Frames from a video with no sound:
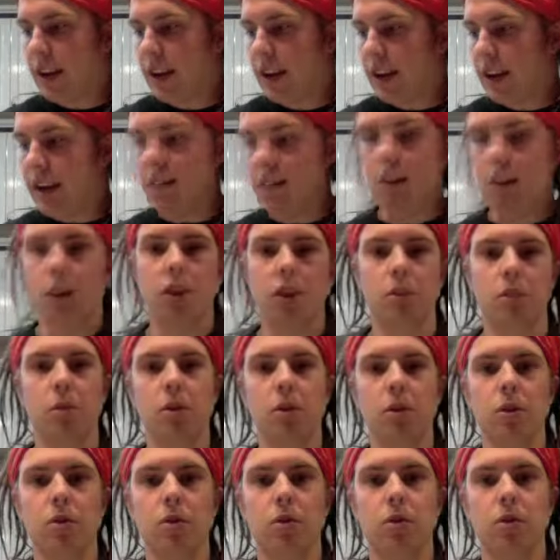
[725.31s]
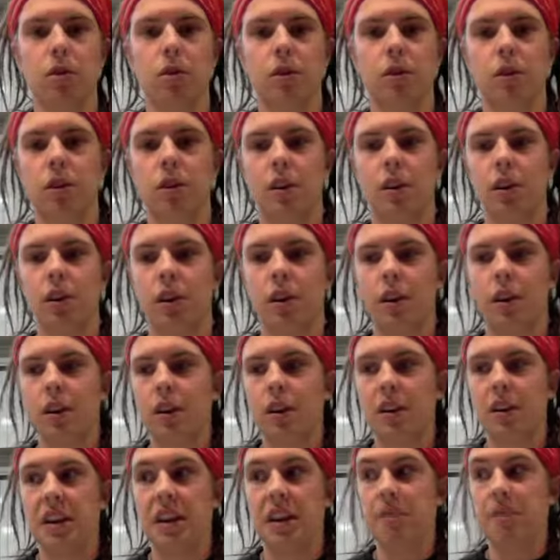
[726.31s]
He's not going to move.
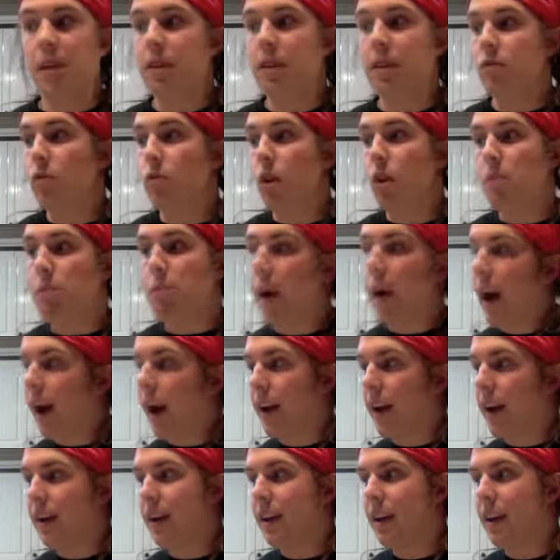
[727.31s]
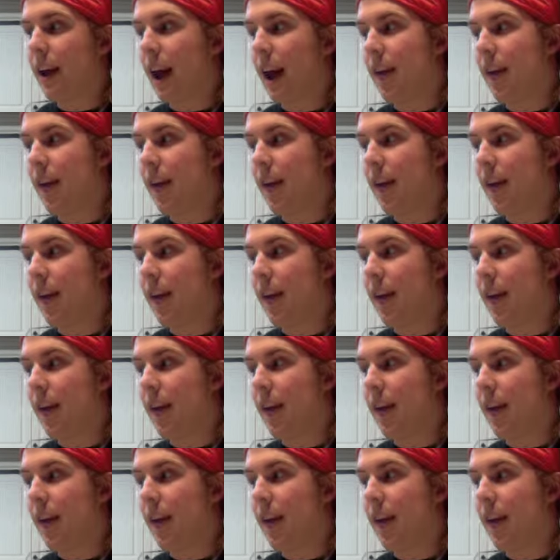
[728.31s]
He might run back